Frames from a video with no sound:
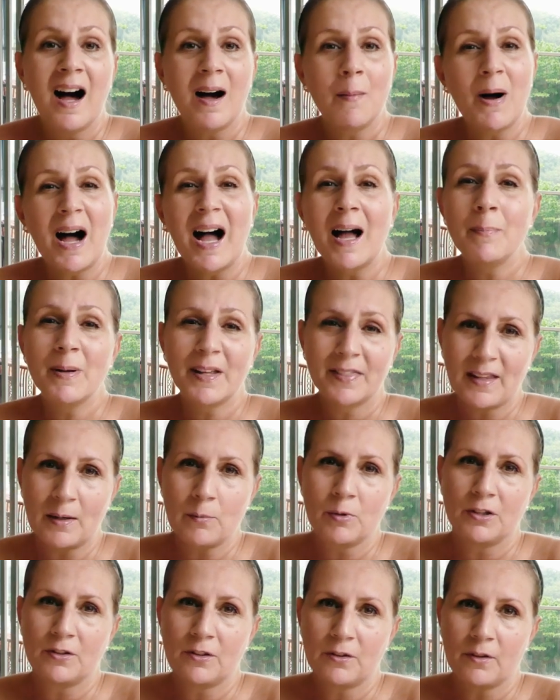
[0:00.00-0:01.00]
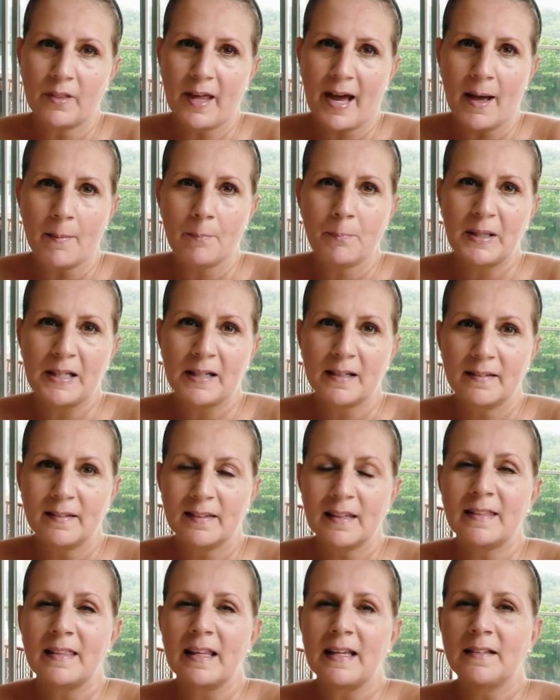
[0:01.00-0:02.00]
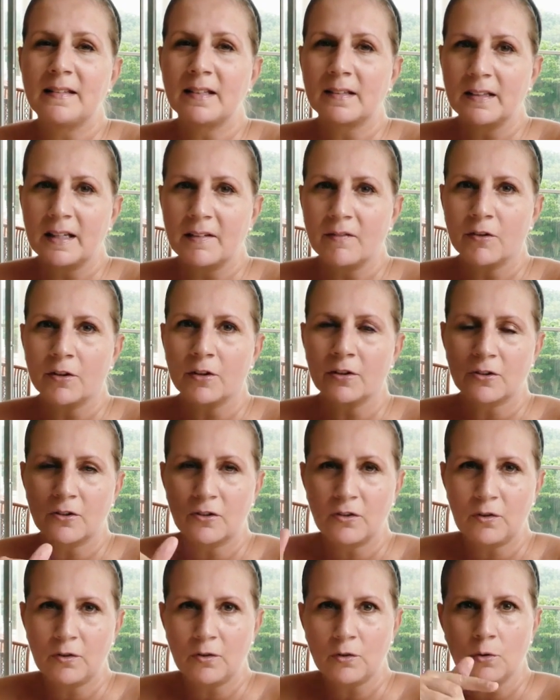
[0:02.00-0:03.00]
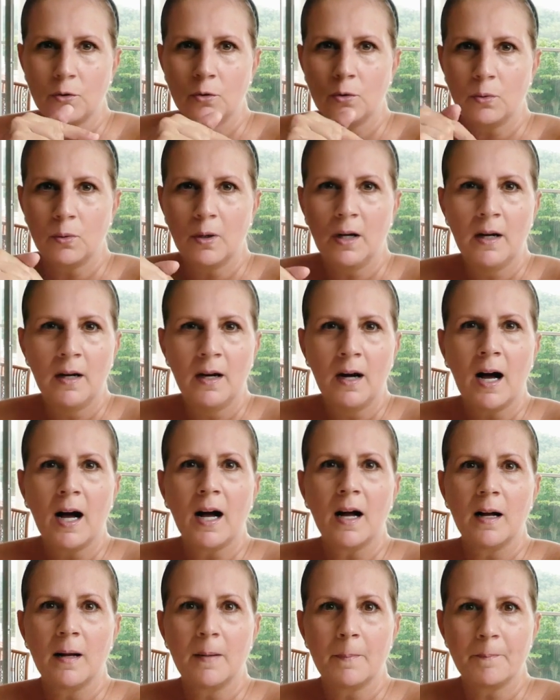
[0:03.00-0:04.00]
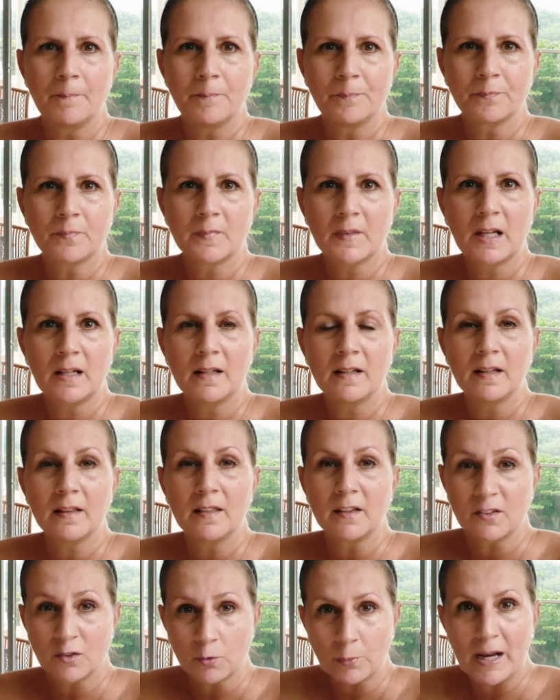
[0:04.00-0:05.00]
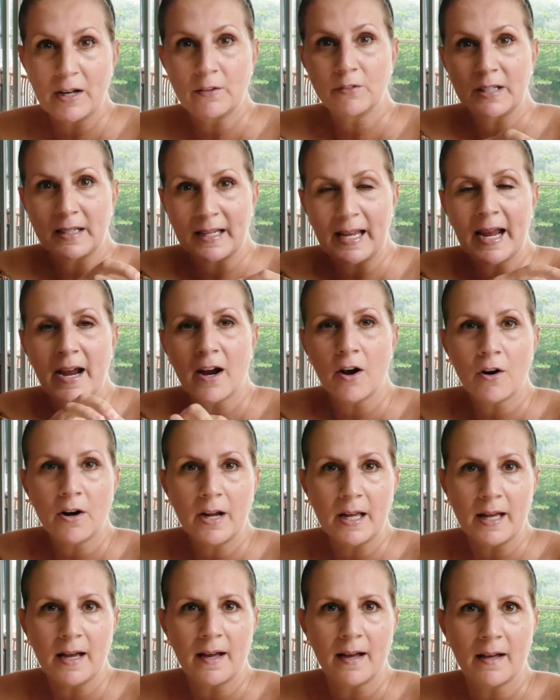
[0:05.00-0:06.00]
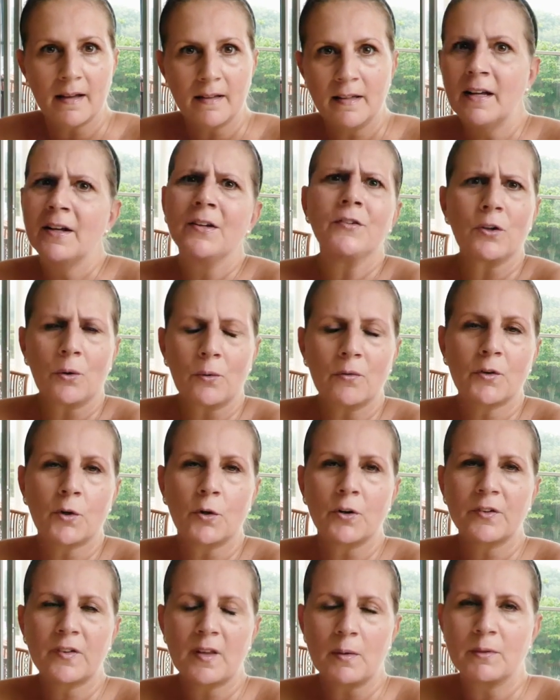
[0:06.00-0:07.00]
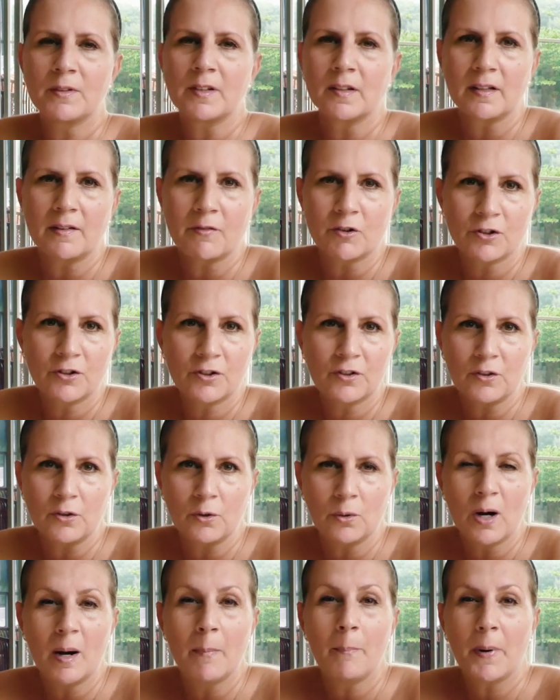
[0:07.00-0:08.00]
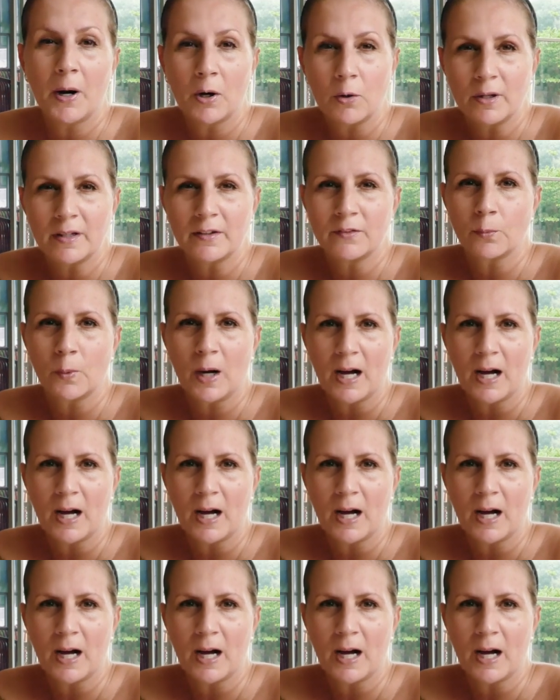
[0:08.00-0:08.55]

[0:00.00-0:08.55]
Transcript: I bet they would do that because they deliver to the surrounding area, so of course it would deliver to a boat as